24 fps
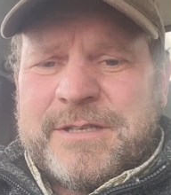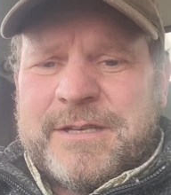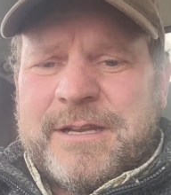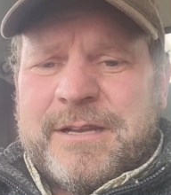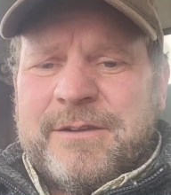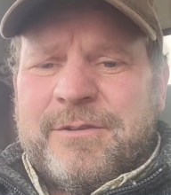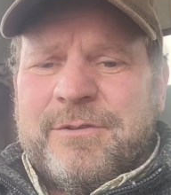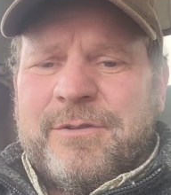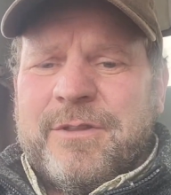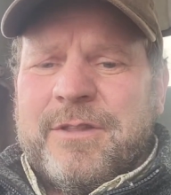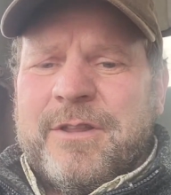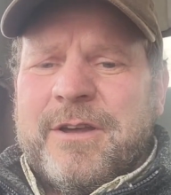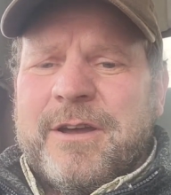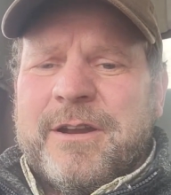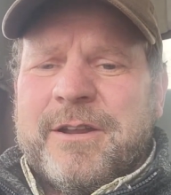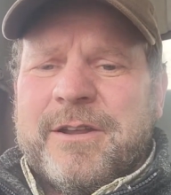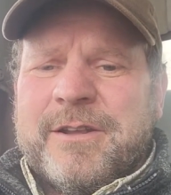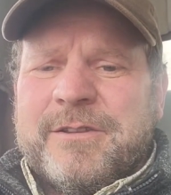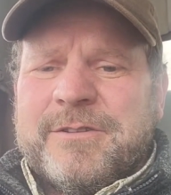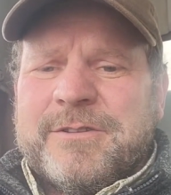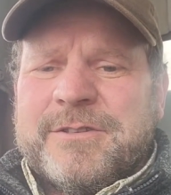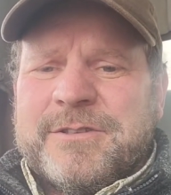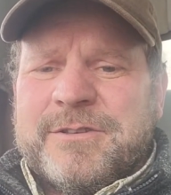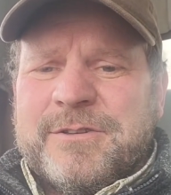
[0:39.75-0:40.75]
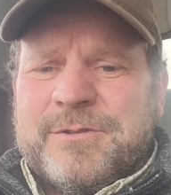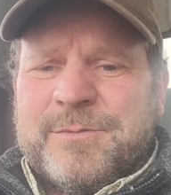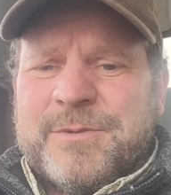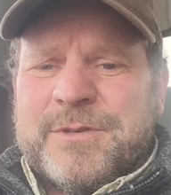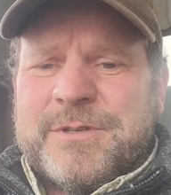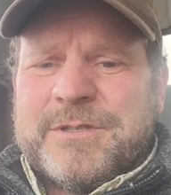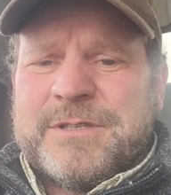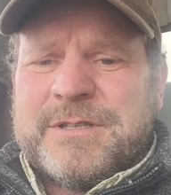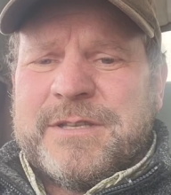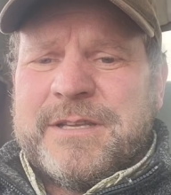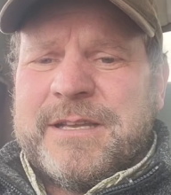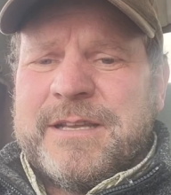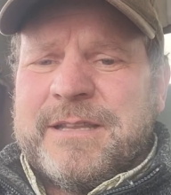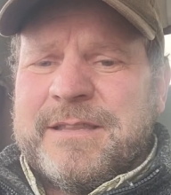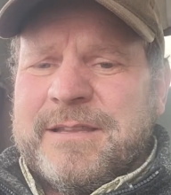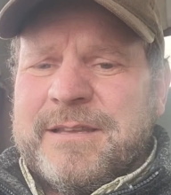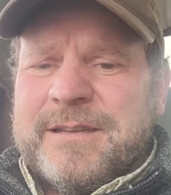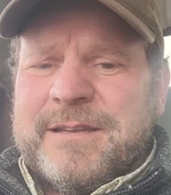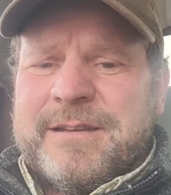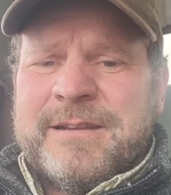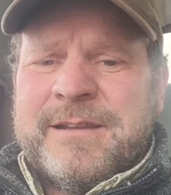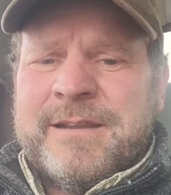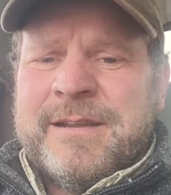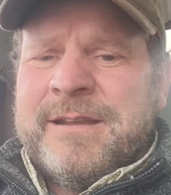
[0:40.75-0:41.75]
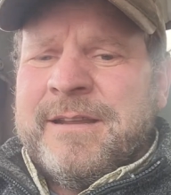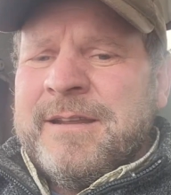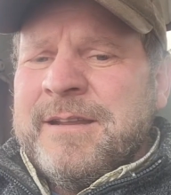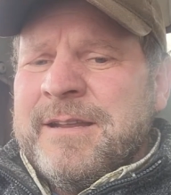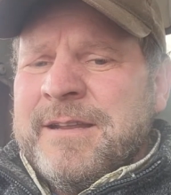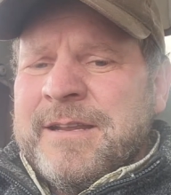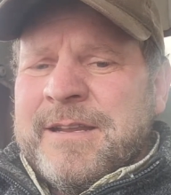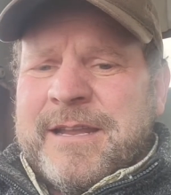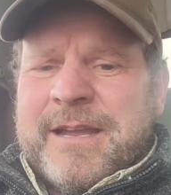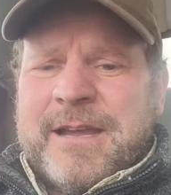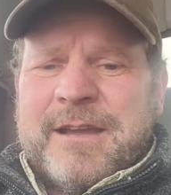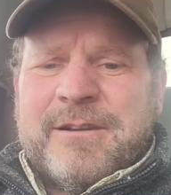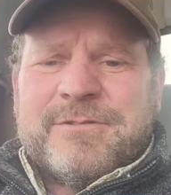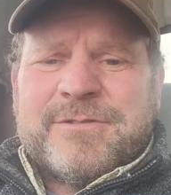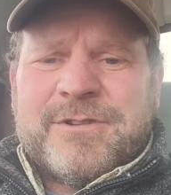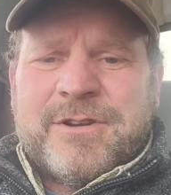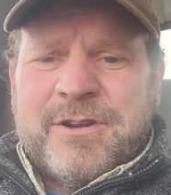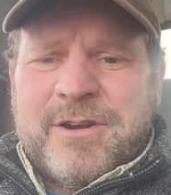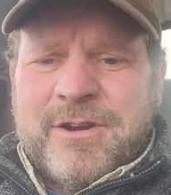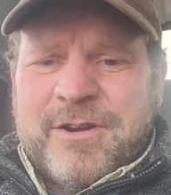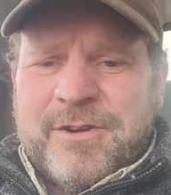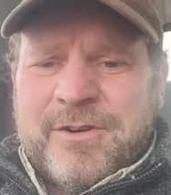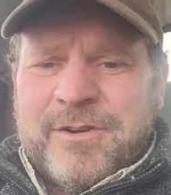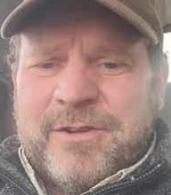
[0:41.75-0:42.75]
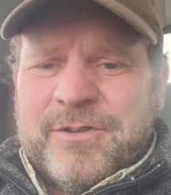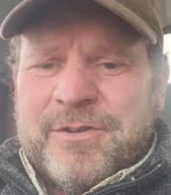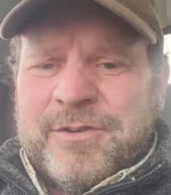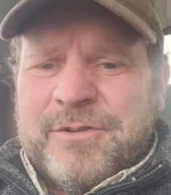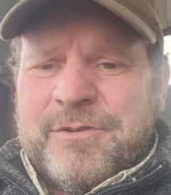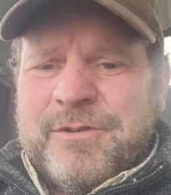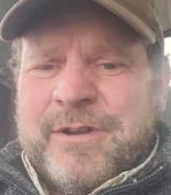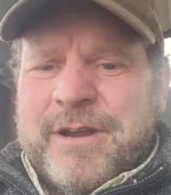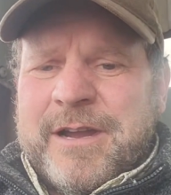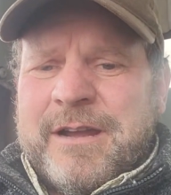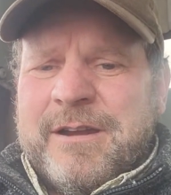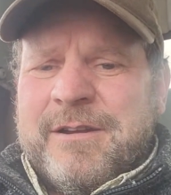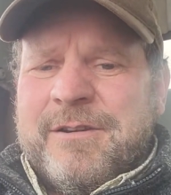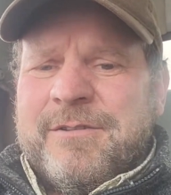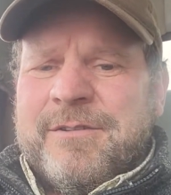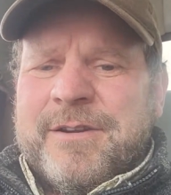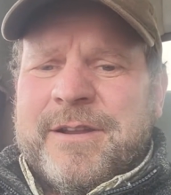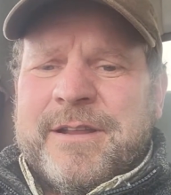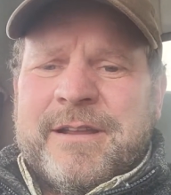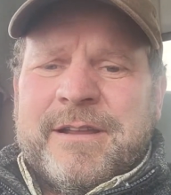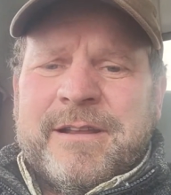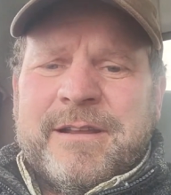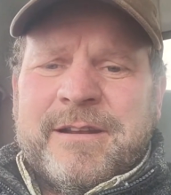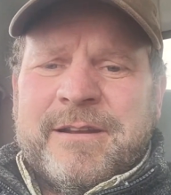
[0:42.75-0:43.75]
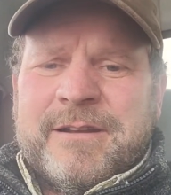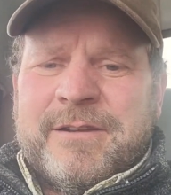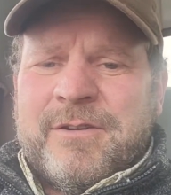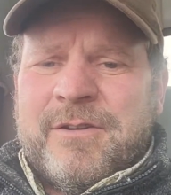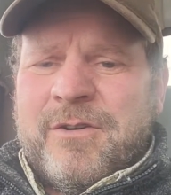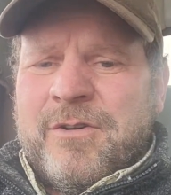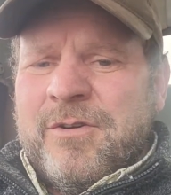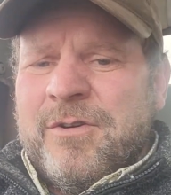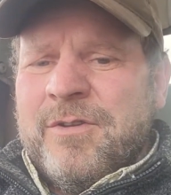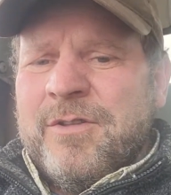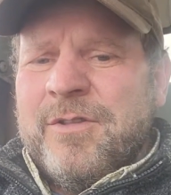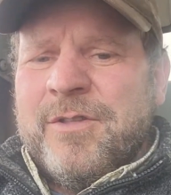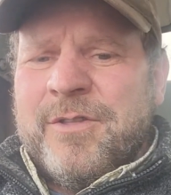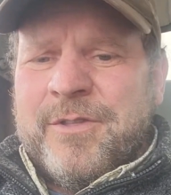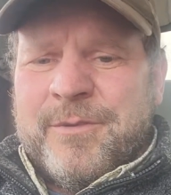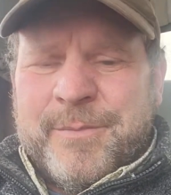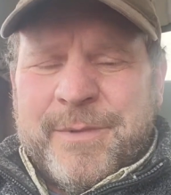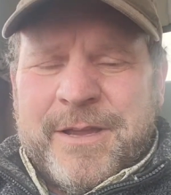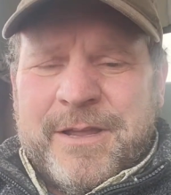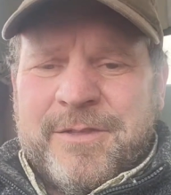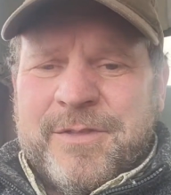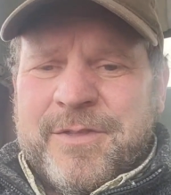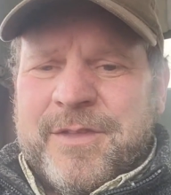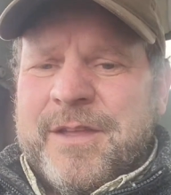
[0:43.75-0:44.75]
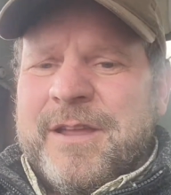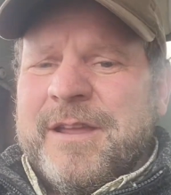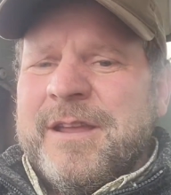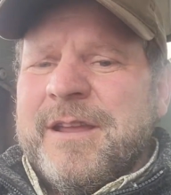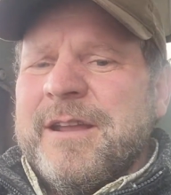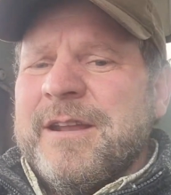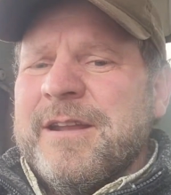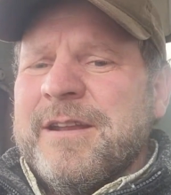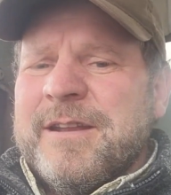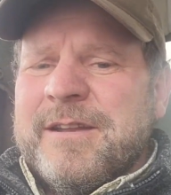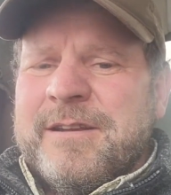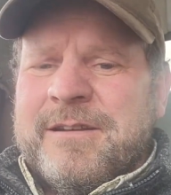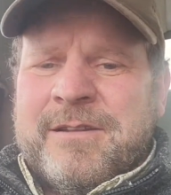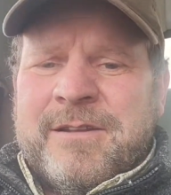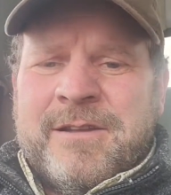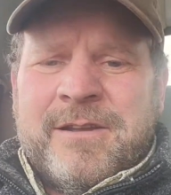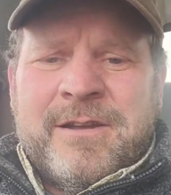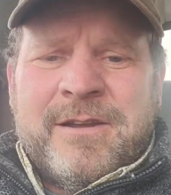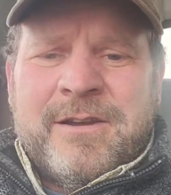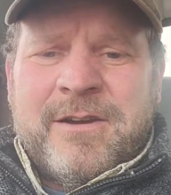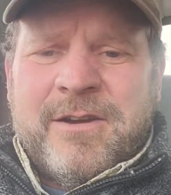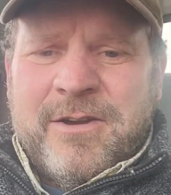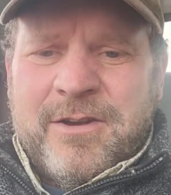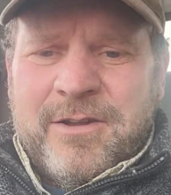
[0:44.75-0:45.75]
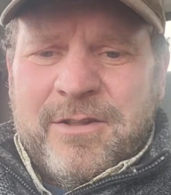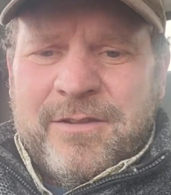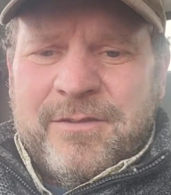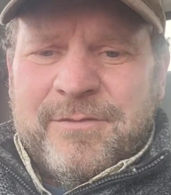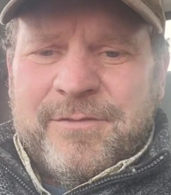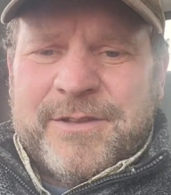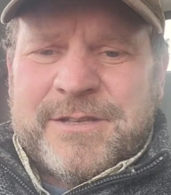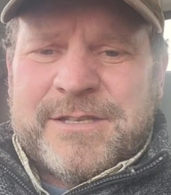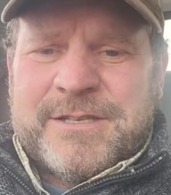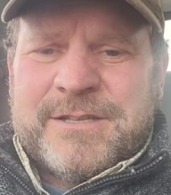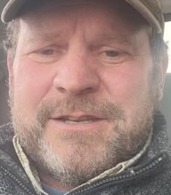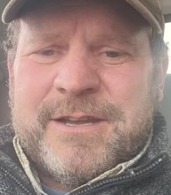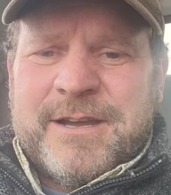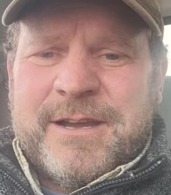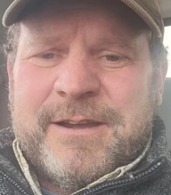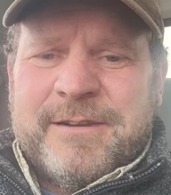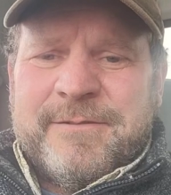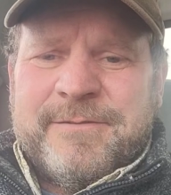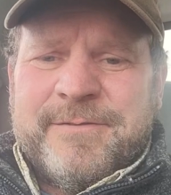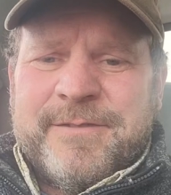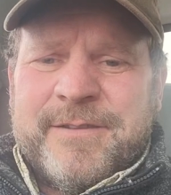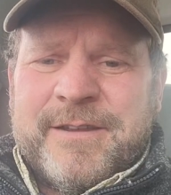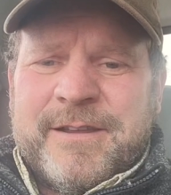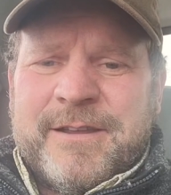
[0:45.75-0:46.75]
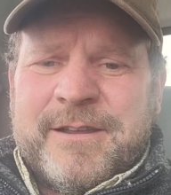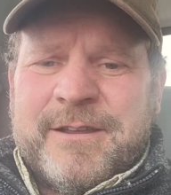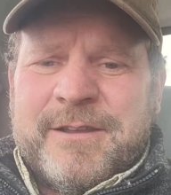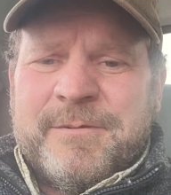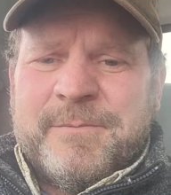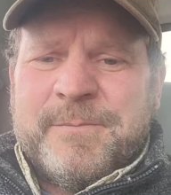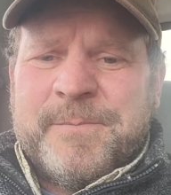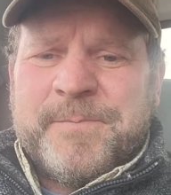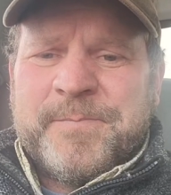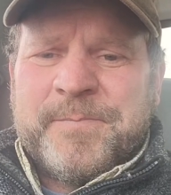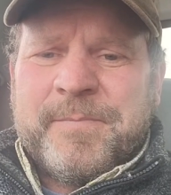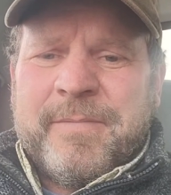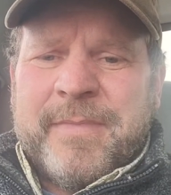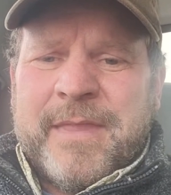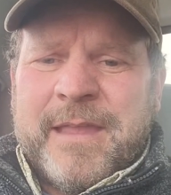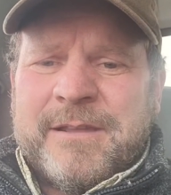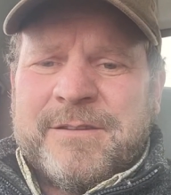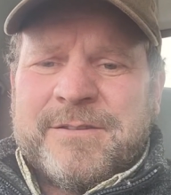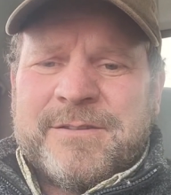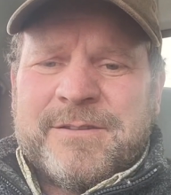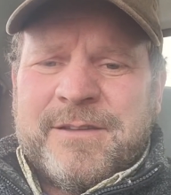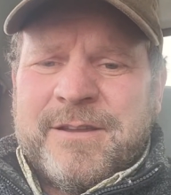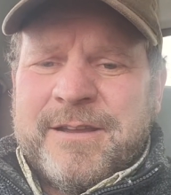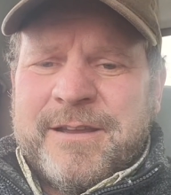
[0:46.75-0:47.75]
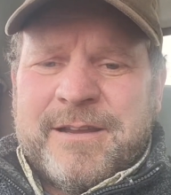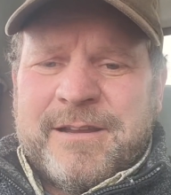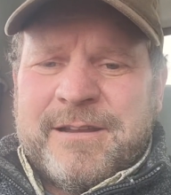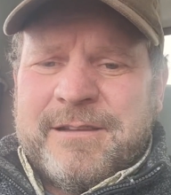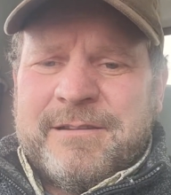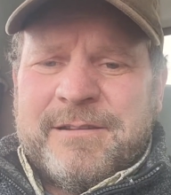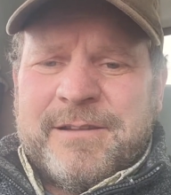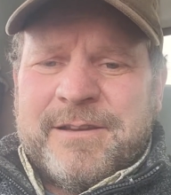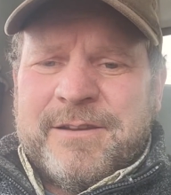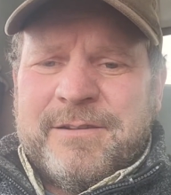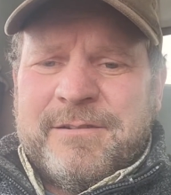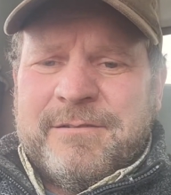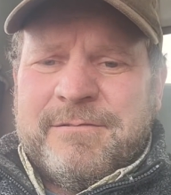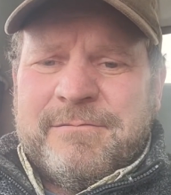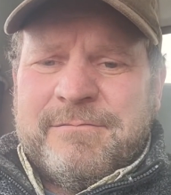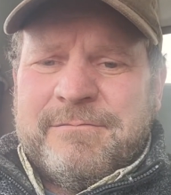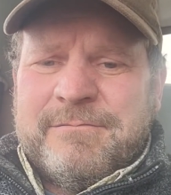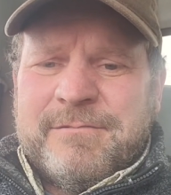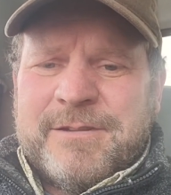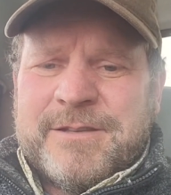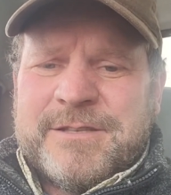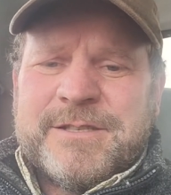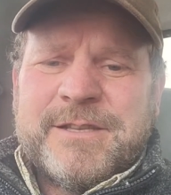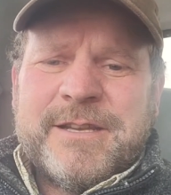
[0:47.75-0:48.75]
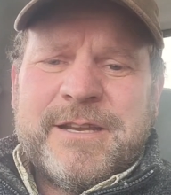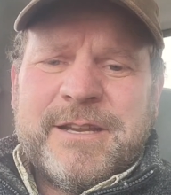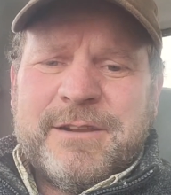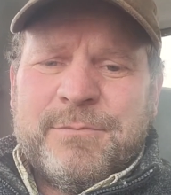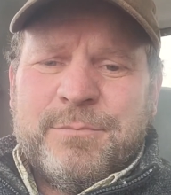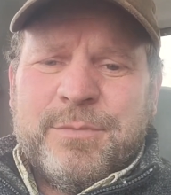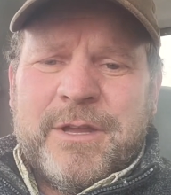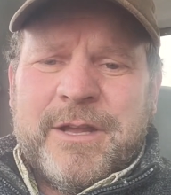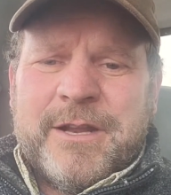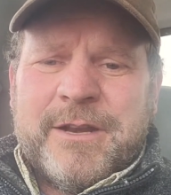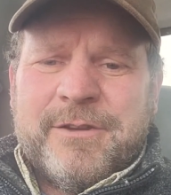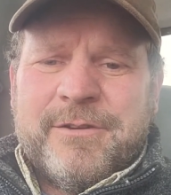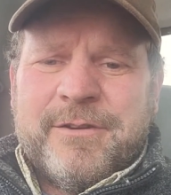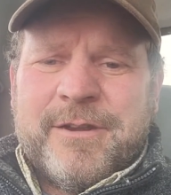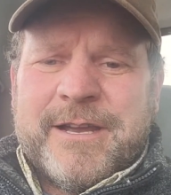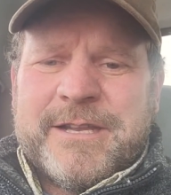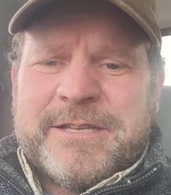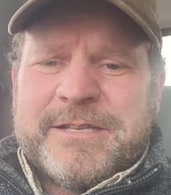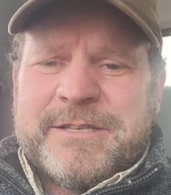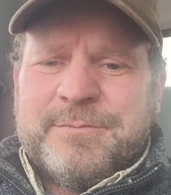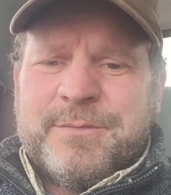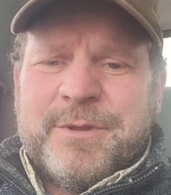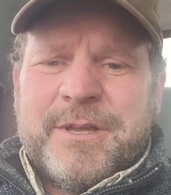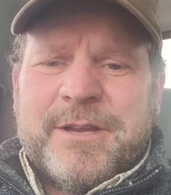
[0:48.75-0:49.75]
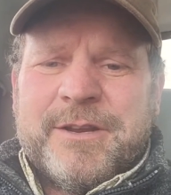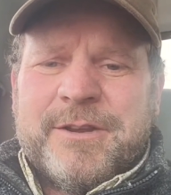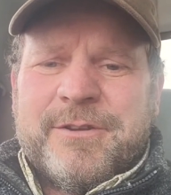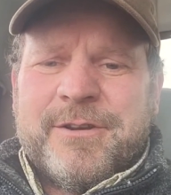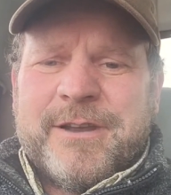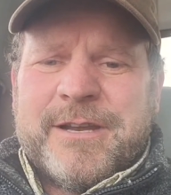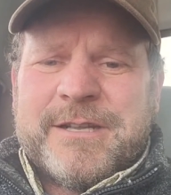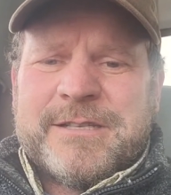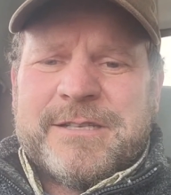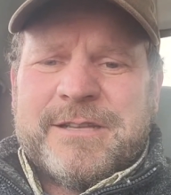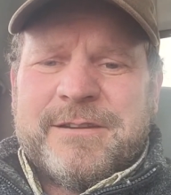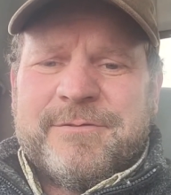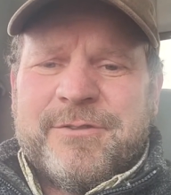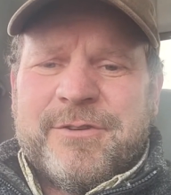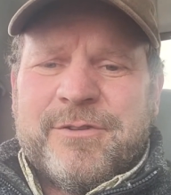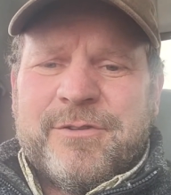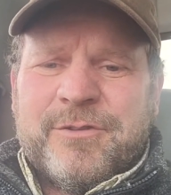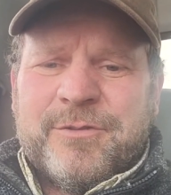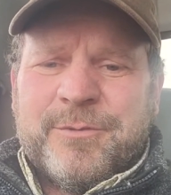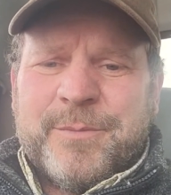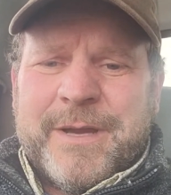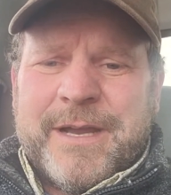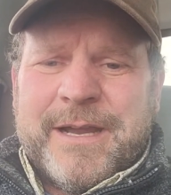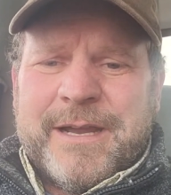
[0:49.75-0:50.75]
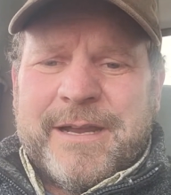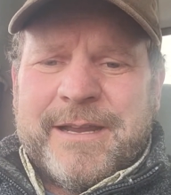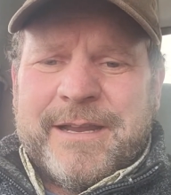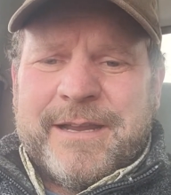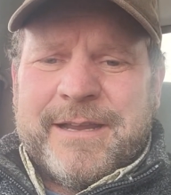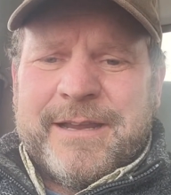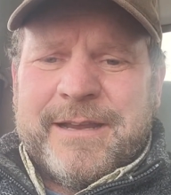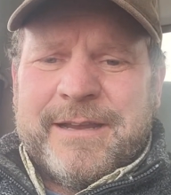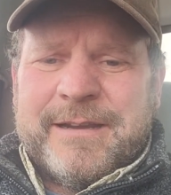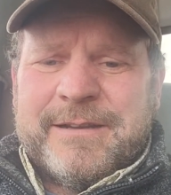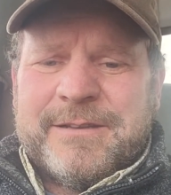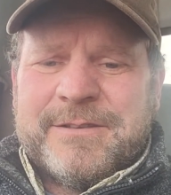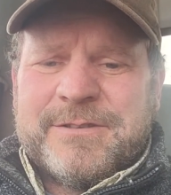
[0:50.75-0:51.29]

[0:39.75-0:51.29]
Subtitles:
And I know a lot of consumers think that cows are hard on the ground and all of the methane and all of the stuff, and it's like, you know, once they eat a blade of grass, the blade of grass never grows back again.